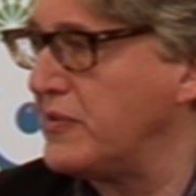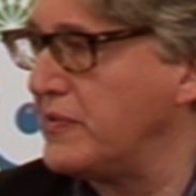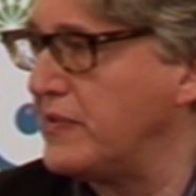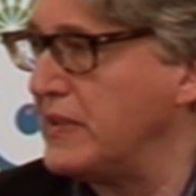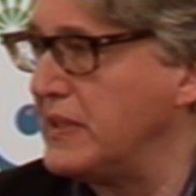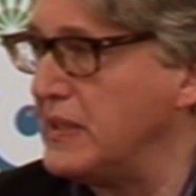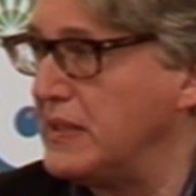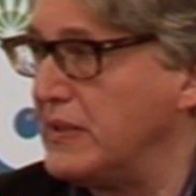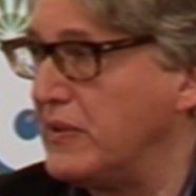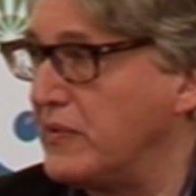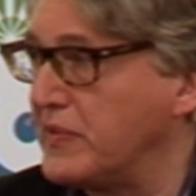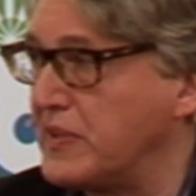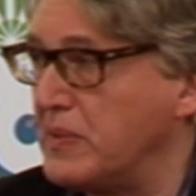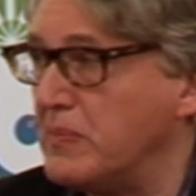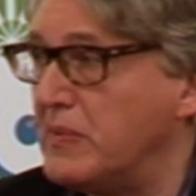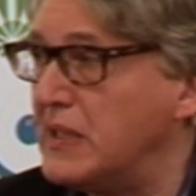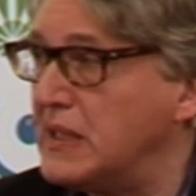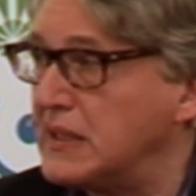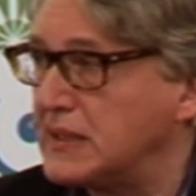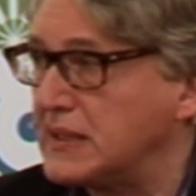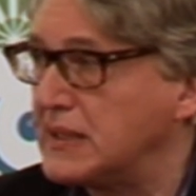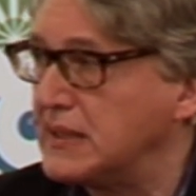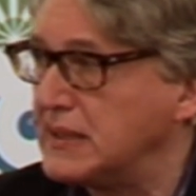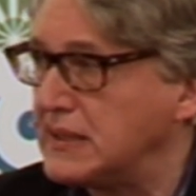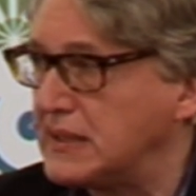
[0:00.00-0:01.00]
of the
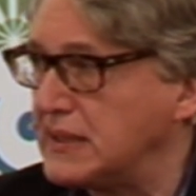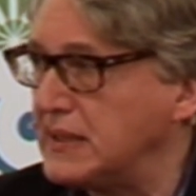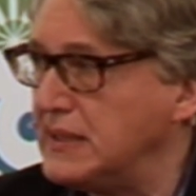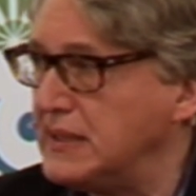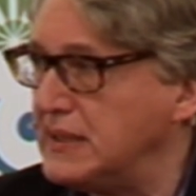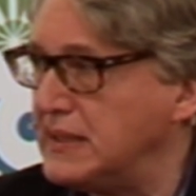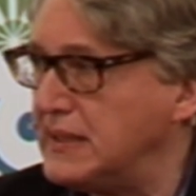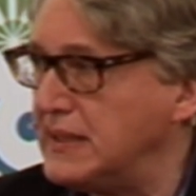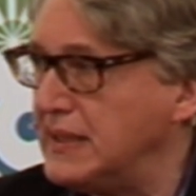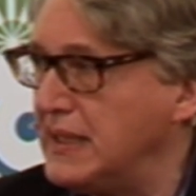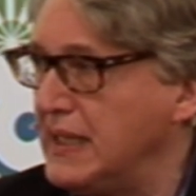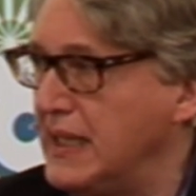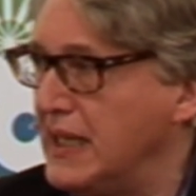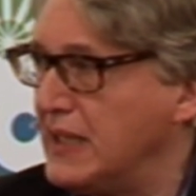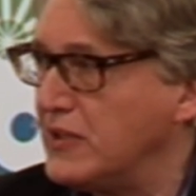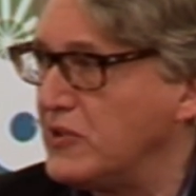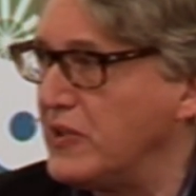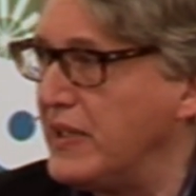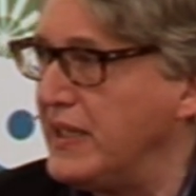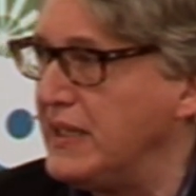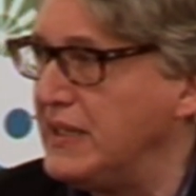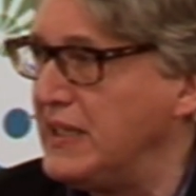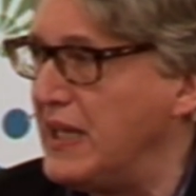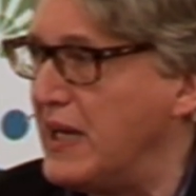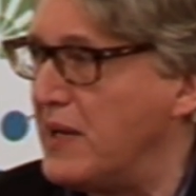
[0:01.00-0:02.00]
markets, yeah,
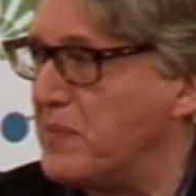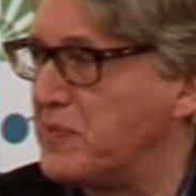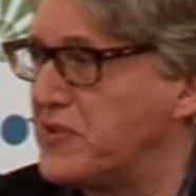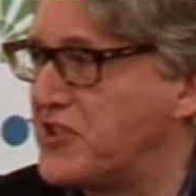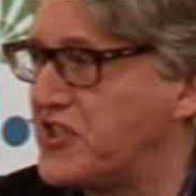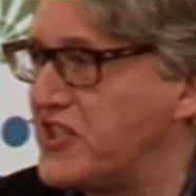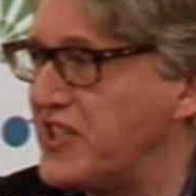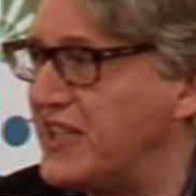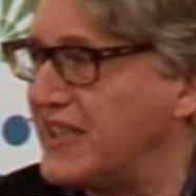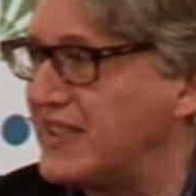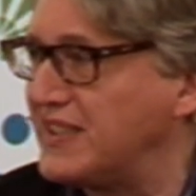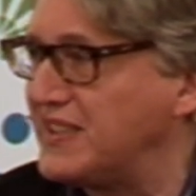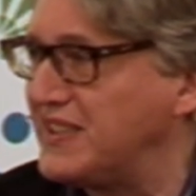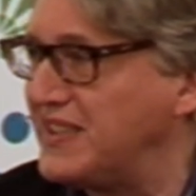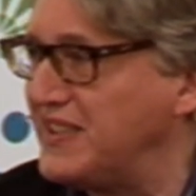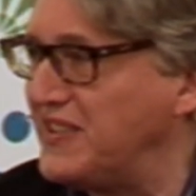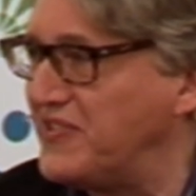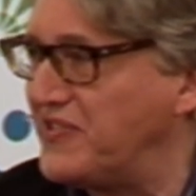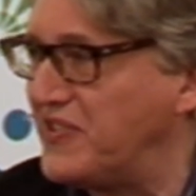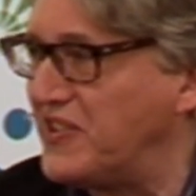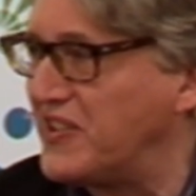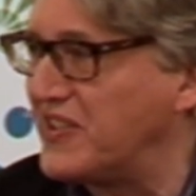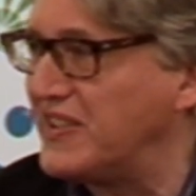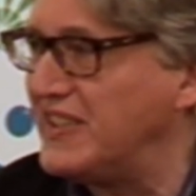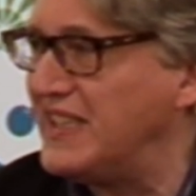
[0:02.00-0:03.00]
to any objective
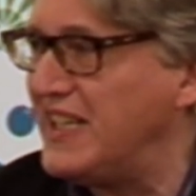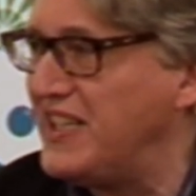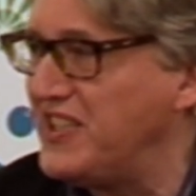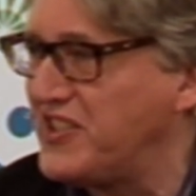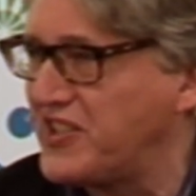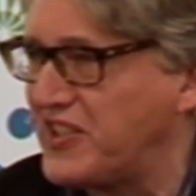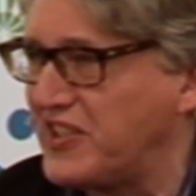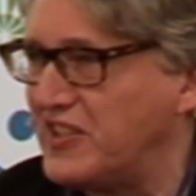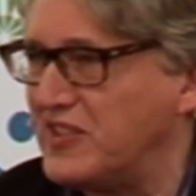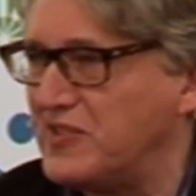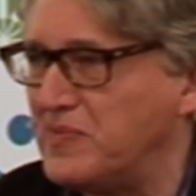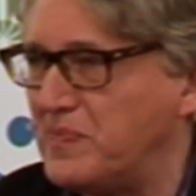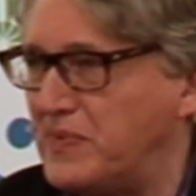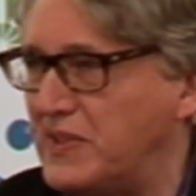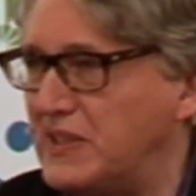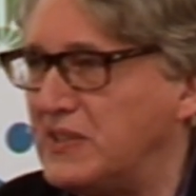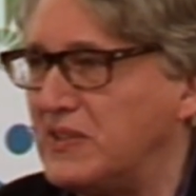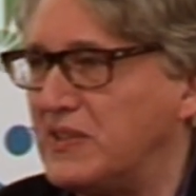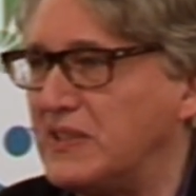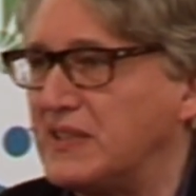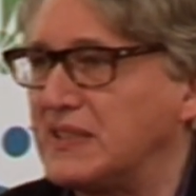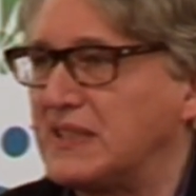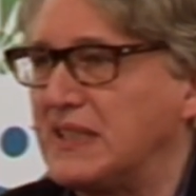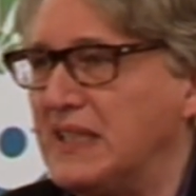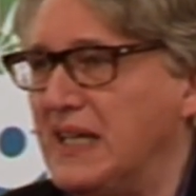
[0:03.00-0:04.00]
or national
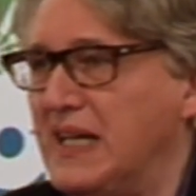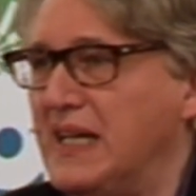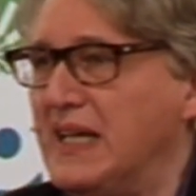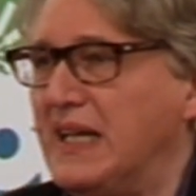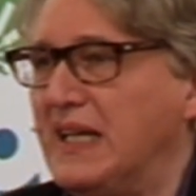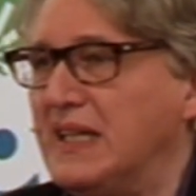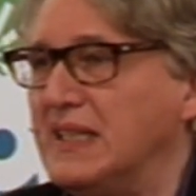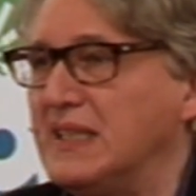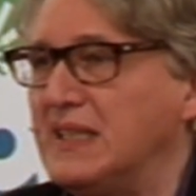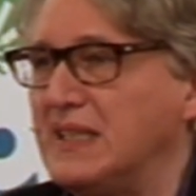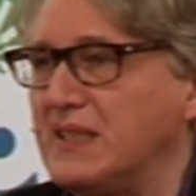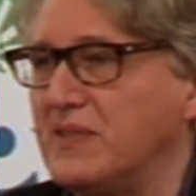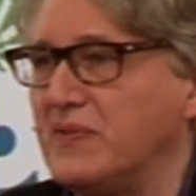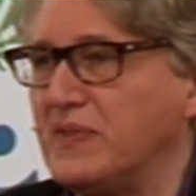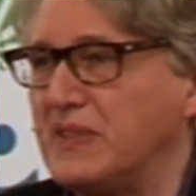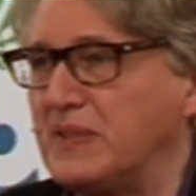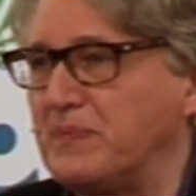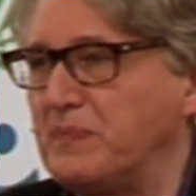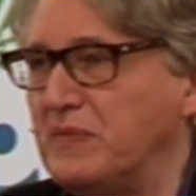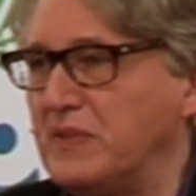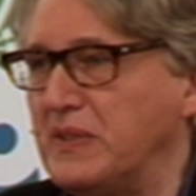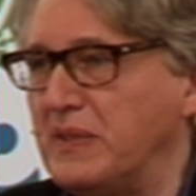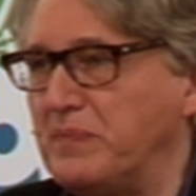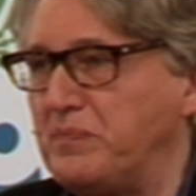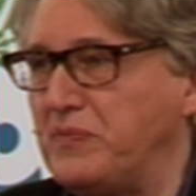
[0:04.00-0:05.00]
powers. Yeah, they
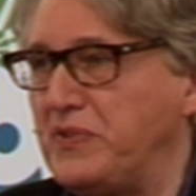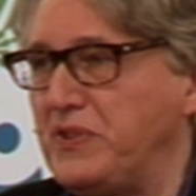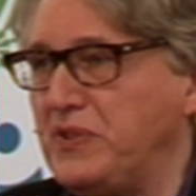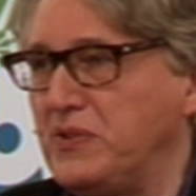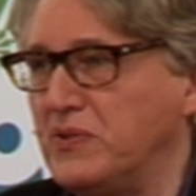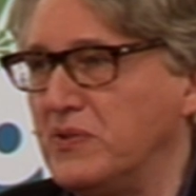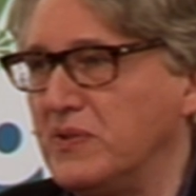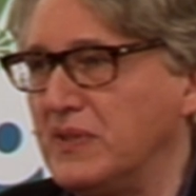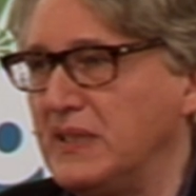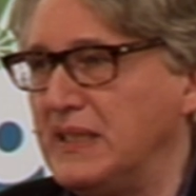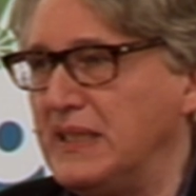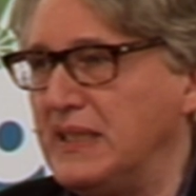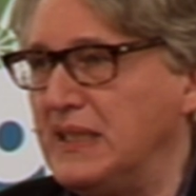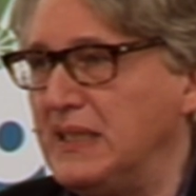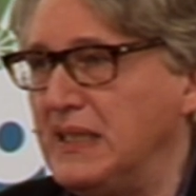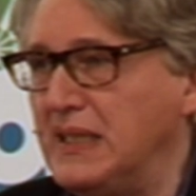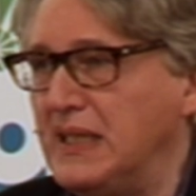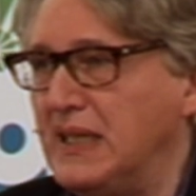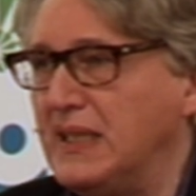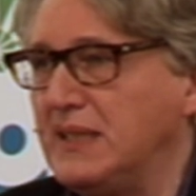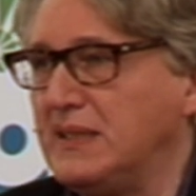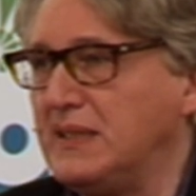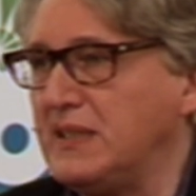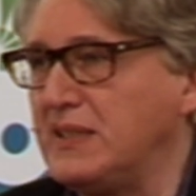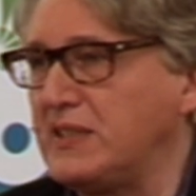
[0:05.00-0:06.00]
were purely
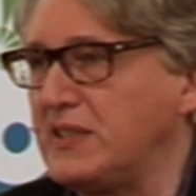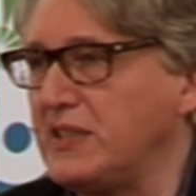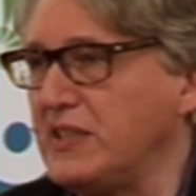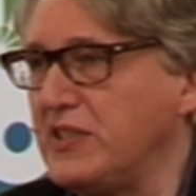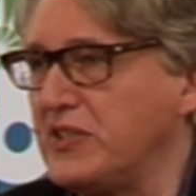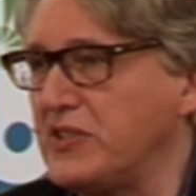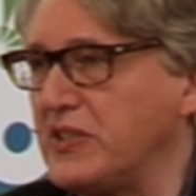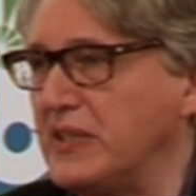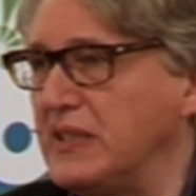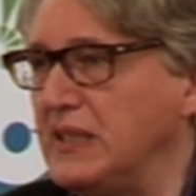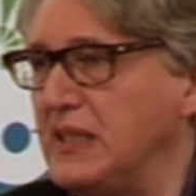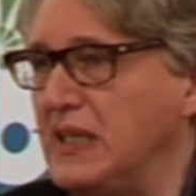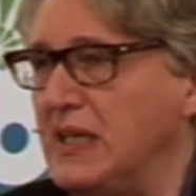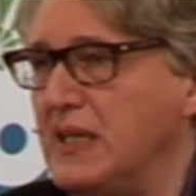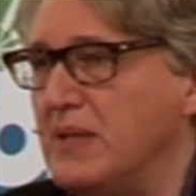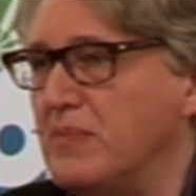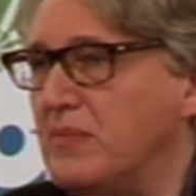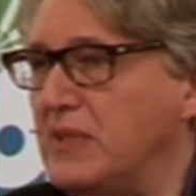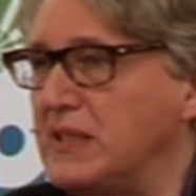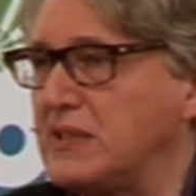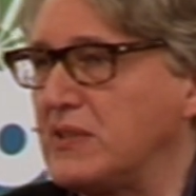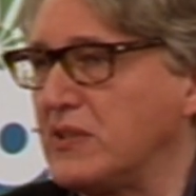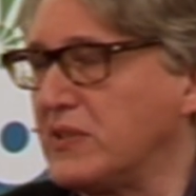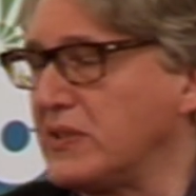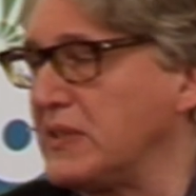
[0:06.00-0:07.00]
decision
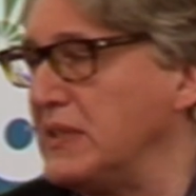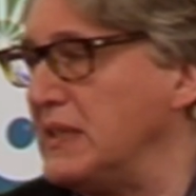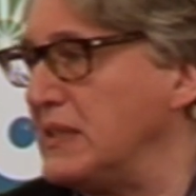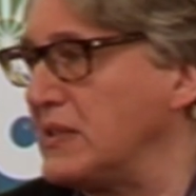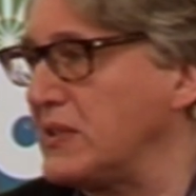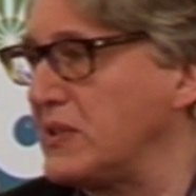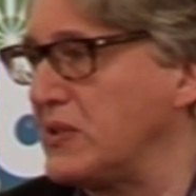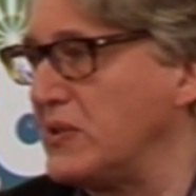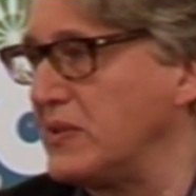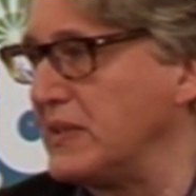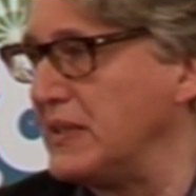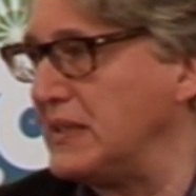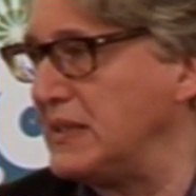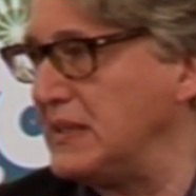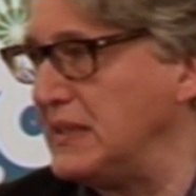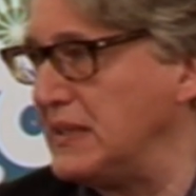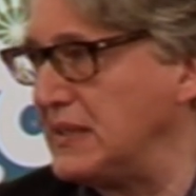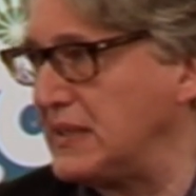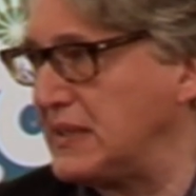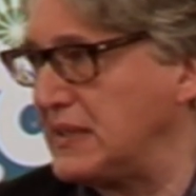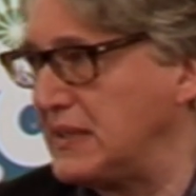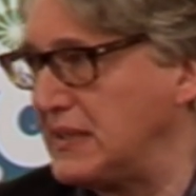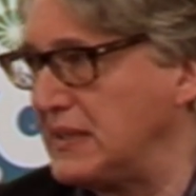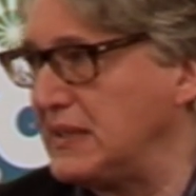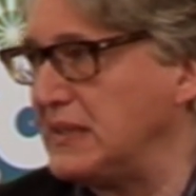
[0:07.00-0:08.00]
by certain
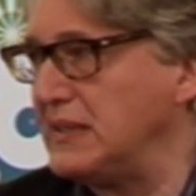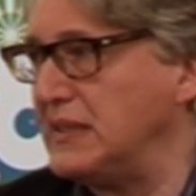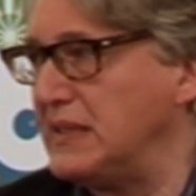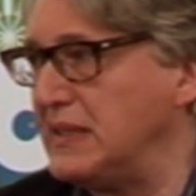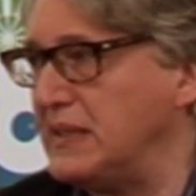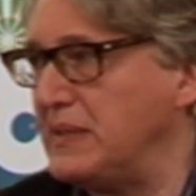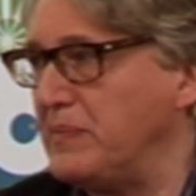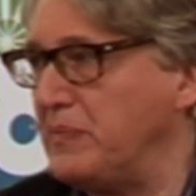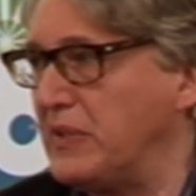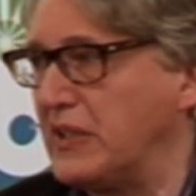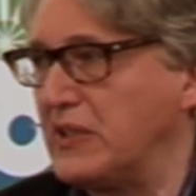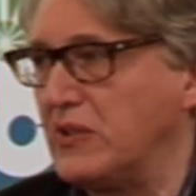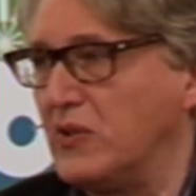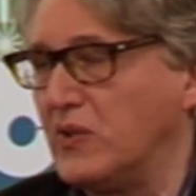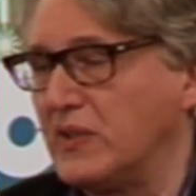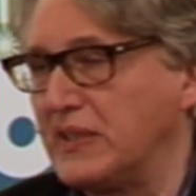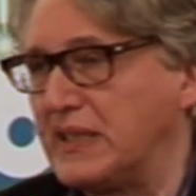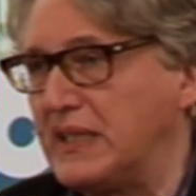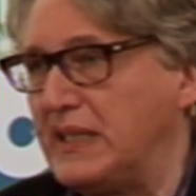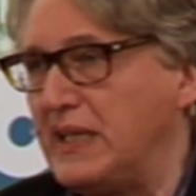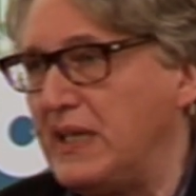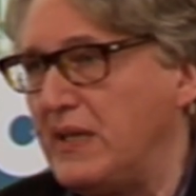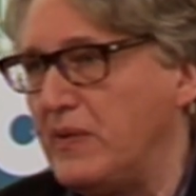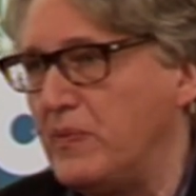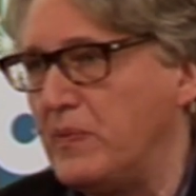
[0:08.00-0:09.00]
authorities, yeah, because
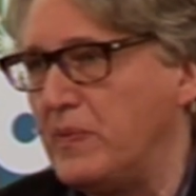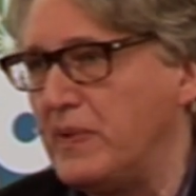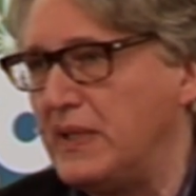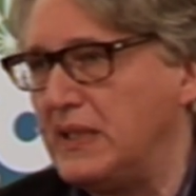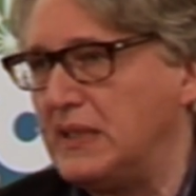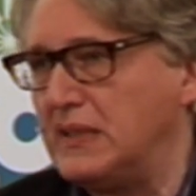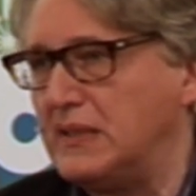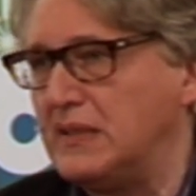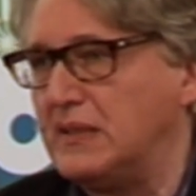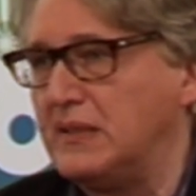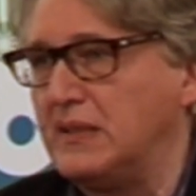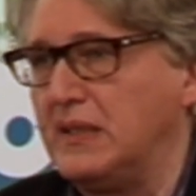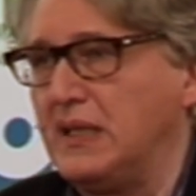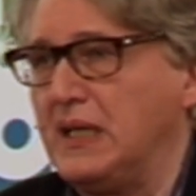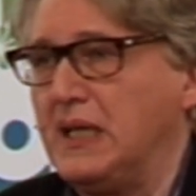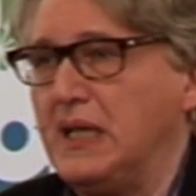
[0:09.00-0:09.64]
they were,